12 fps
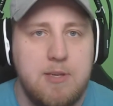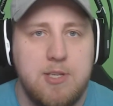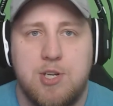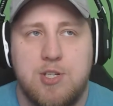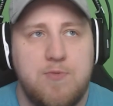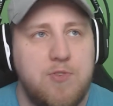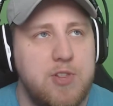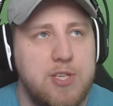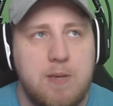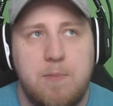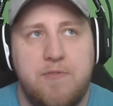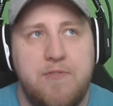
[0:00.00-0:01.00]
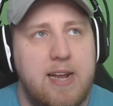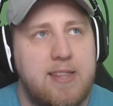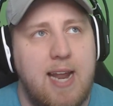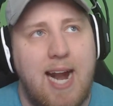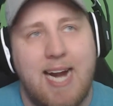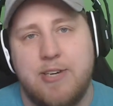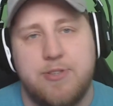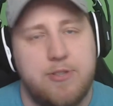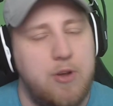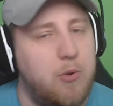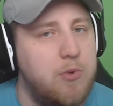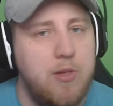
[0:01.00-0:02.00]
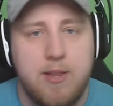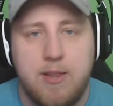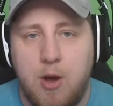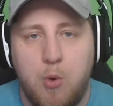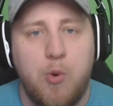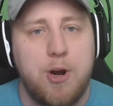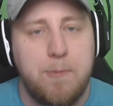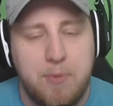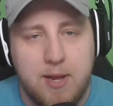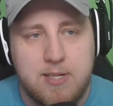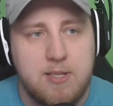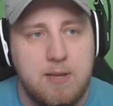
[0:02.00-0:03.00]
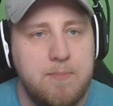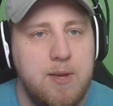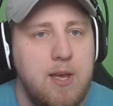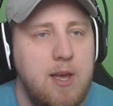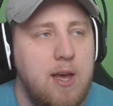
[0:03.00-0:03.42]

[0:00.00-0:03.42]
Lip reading: is just for the simple fact that I just don't really know where to place them.